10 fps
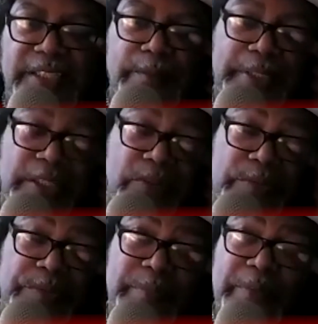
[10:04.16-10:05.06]
it would be the
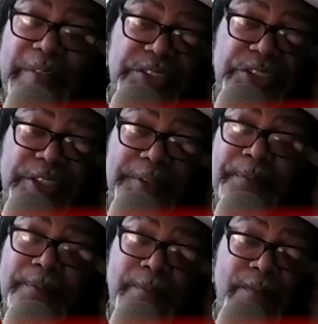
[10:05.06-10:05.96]
Crimson Avenger,
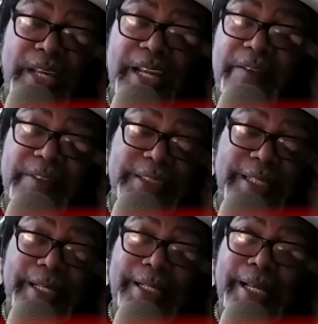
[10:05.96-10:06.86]
and
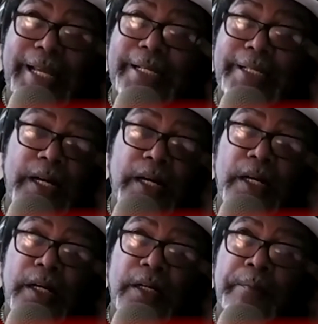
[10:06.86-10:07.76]
everything. And
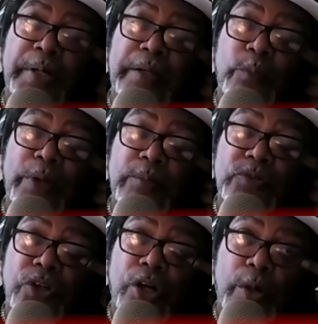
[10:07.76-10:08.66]
but Wing was
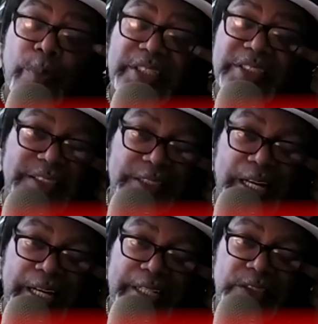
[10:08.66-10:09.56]
always at his
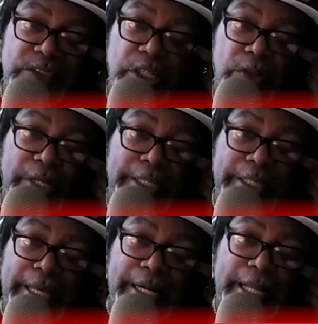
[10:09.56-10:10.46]
side. So like in
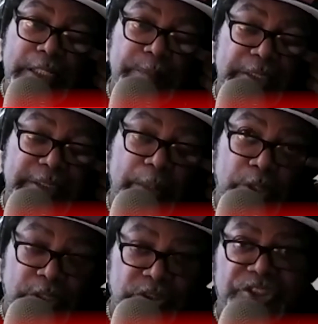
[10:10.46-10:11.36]
that aspect, they were
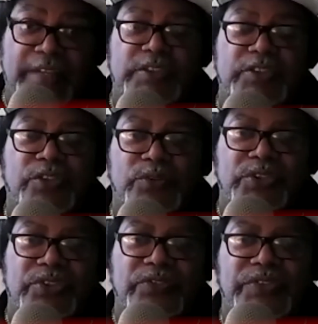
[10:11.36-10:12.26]
the seven
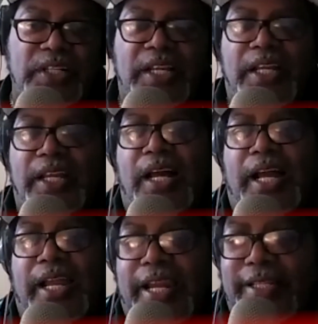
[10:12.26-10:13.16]
soldiers
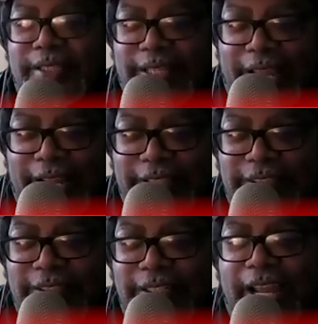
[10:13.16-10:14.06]
and not the
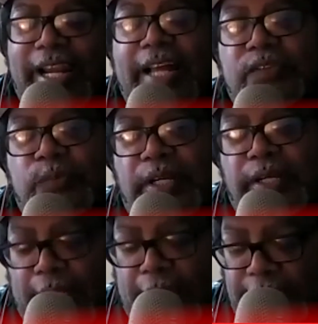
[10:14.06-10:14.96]
eight. And that's where
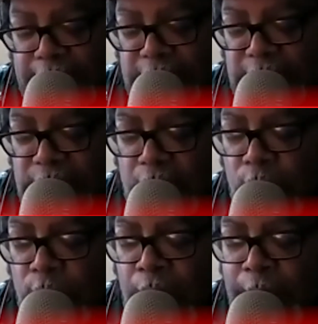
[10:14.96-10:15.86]
that is. And
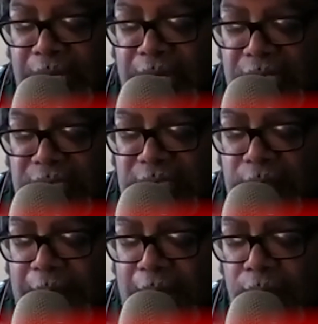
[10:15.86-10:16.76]
so because it's
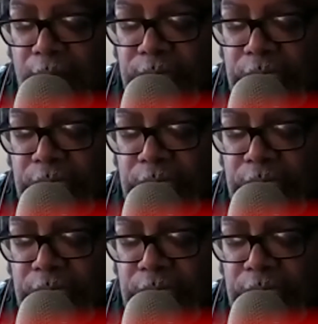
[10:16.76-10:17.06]
about,